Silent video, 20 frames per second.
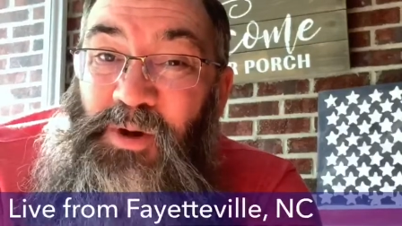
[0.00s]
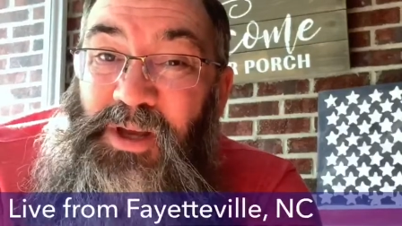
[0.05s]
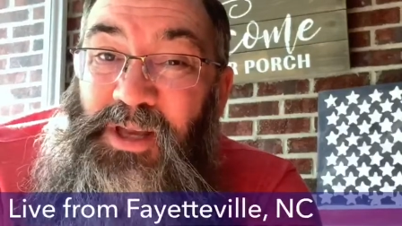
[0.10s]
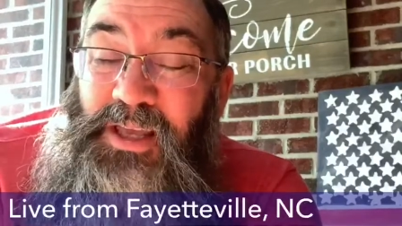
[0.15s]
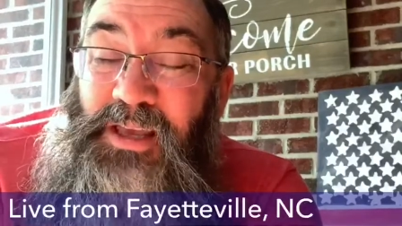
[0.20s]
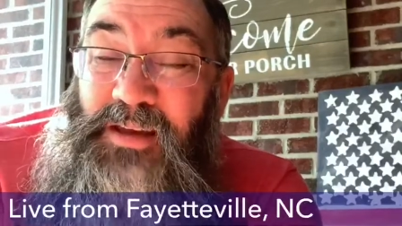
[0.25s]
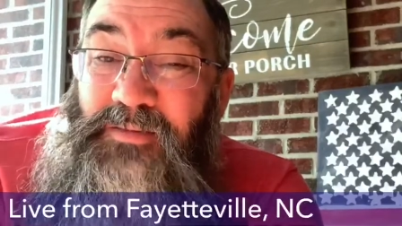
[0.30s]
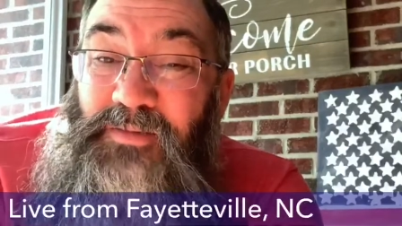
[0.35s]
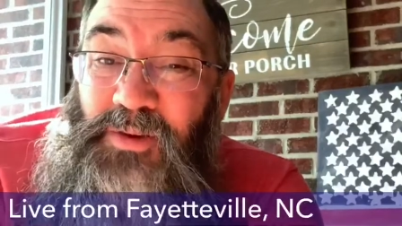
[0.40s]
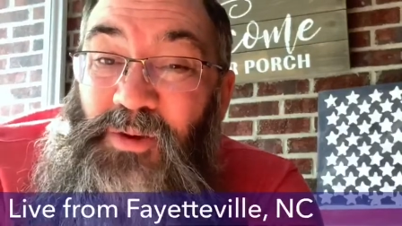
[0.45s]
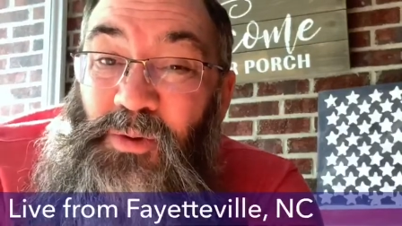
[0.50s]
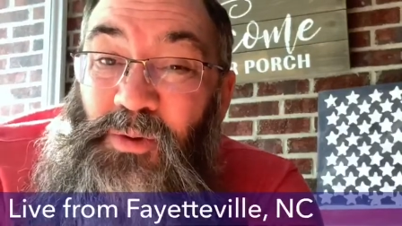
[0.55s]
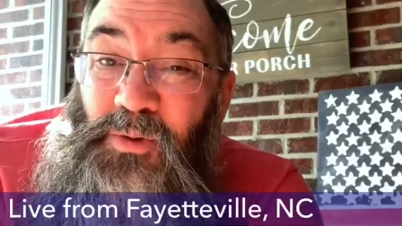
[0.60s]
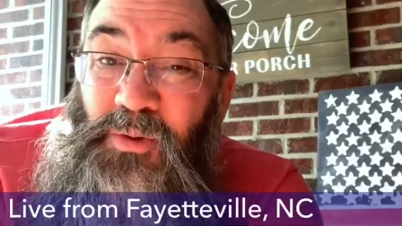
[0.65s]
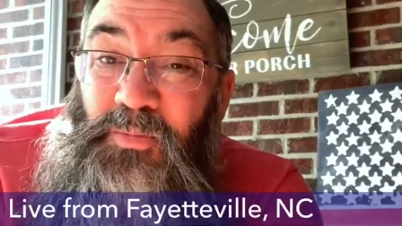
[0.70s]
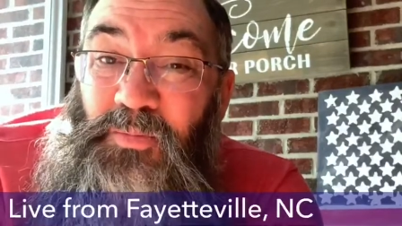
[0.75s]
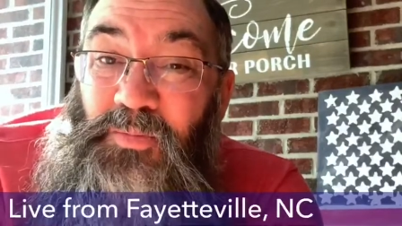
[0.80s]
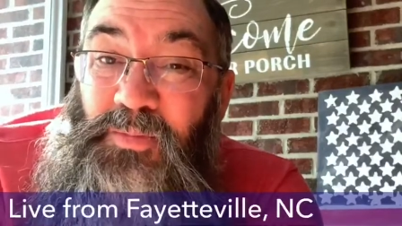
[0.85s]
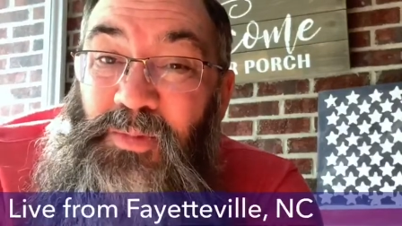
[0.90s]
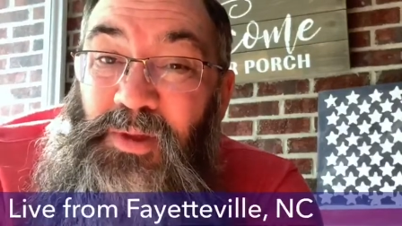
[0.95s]
give you
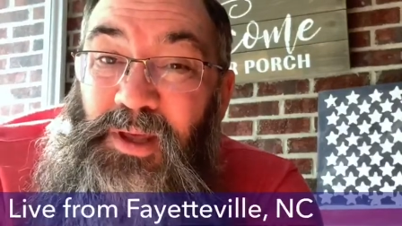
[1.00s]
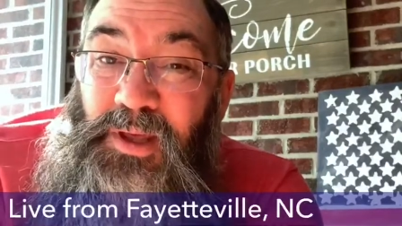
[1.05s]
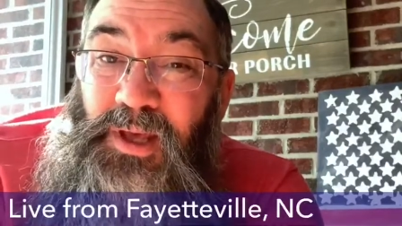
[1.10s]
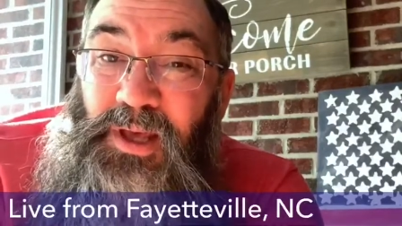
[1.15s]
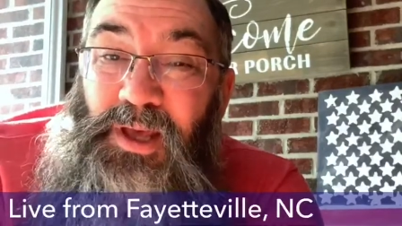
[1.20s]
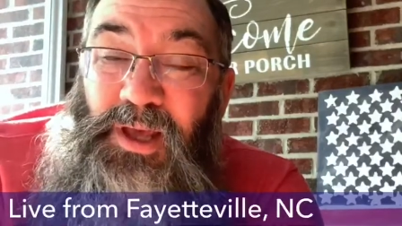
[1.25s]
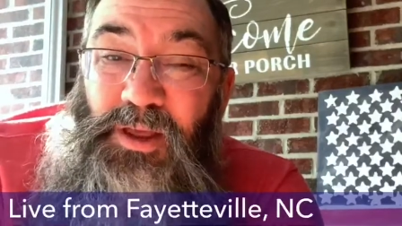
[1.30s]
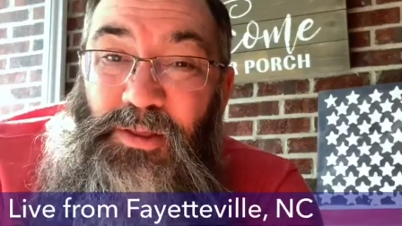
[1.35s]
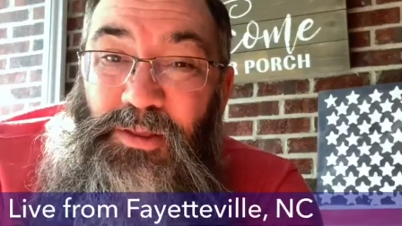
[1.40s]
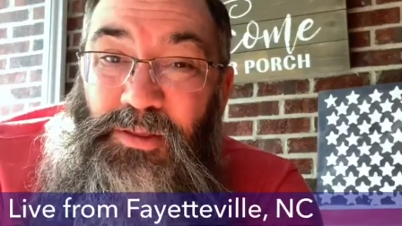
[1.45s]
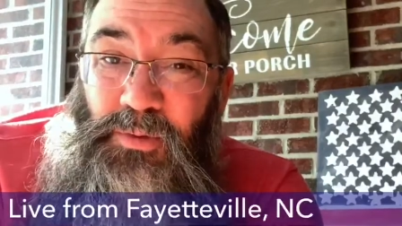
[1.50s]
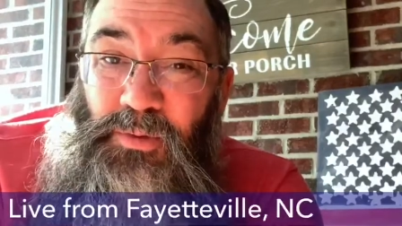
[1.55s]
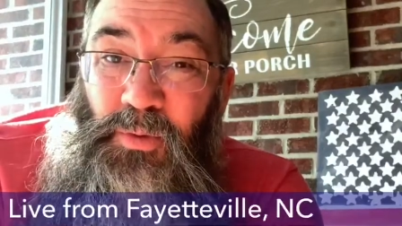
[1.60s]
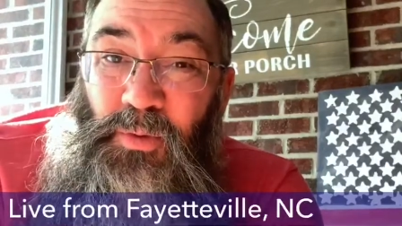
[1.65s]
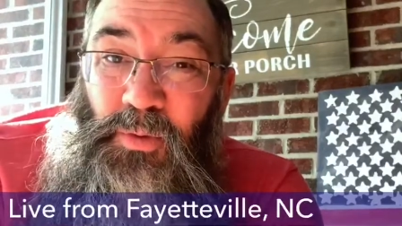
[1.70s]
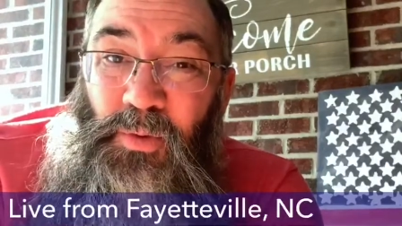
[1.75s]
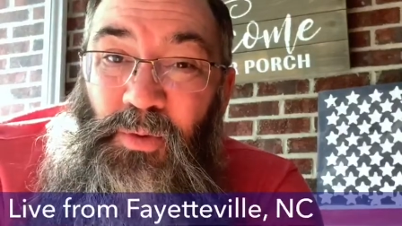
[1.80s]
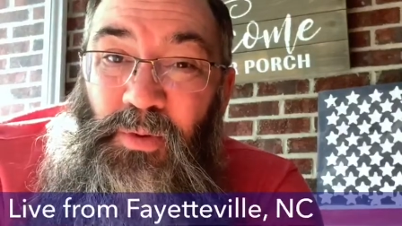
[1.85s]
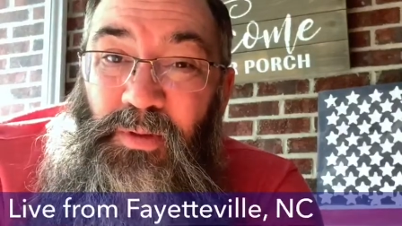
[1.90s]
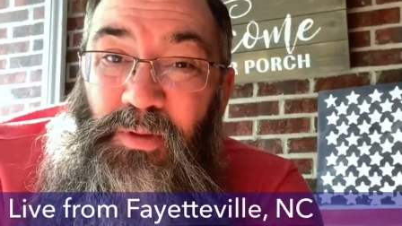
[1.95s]

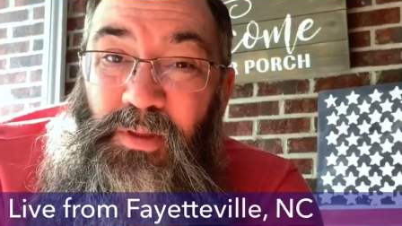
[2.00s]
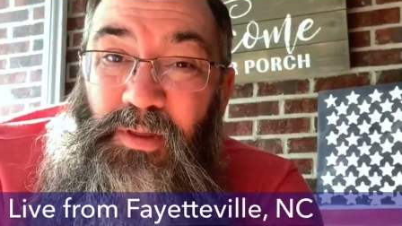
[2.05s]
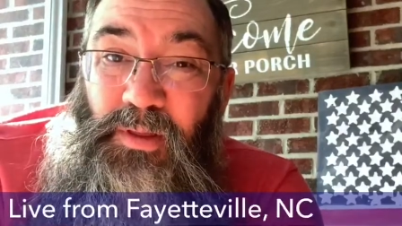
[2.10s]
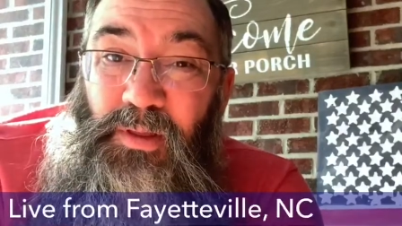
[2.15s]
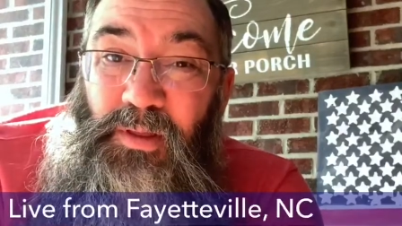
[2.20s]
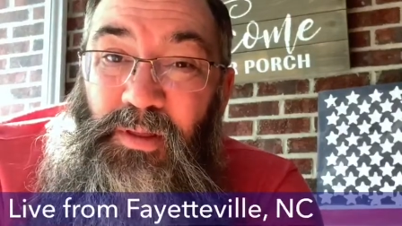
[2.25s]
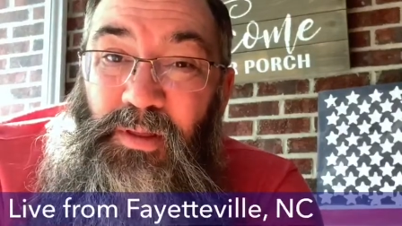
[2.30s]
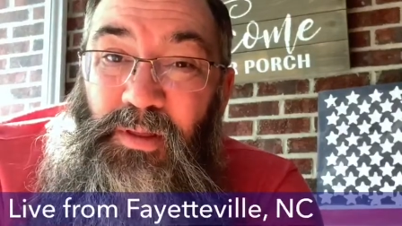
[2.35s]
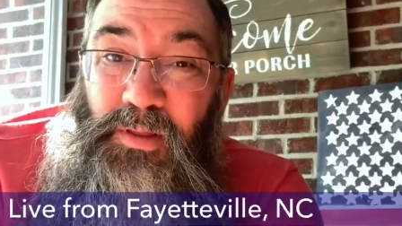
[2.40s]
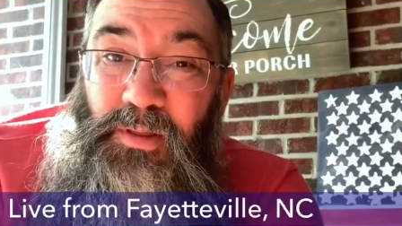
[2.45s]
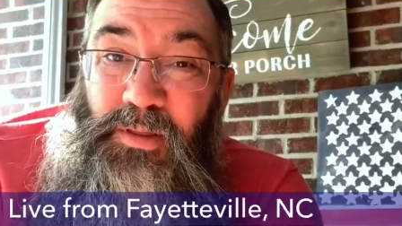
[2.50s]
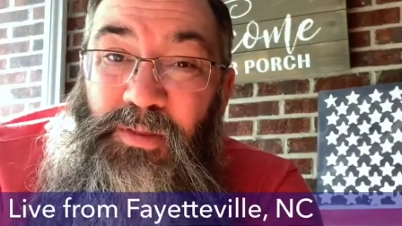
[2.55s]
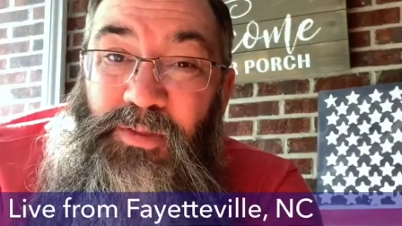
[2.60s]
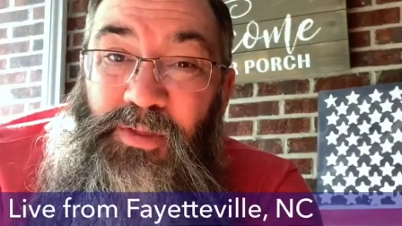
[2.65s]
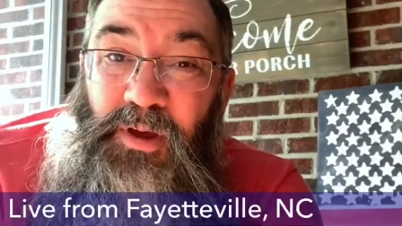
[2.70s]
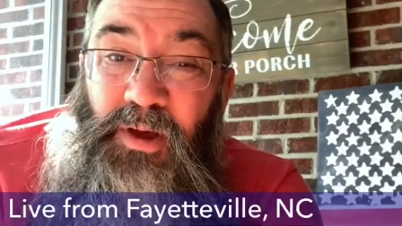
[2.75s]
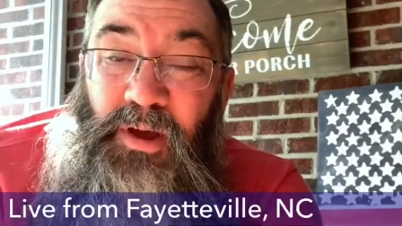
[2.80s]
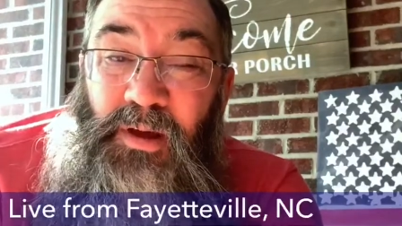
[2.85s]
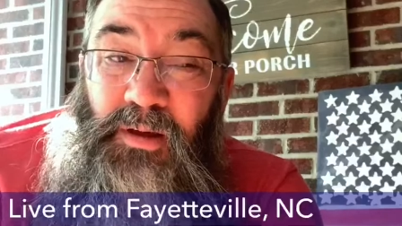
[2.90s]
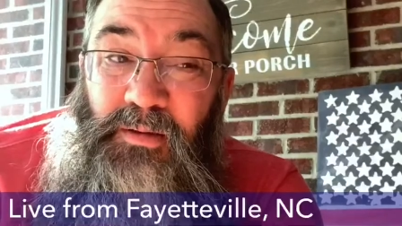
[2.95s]
through
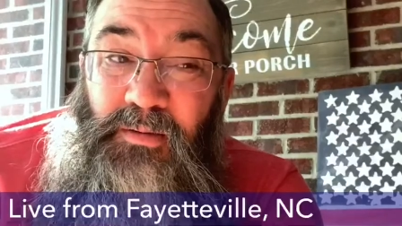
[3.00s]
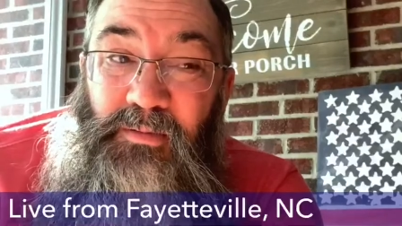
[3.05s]
the,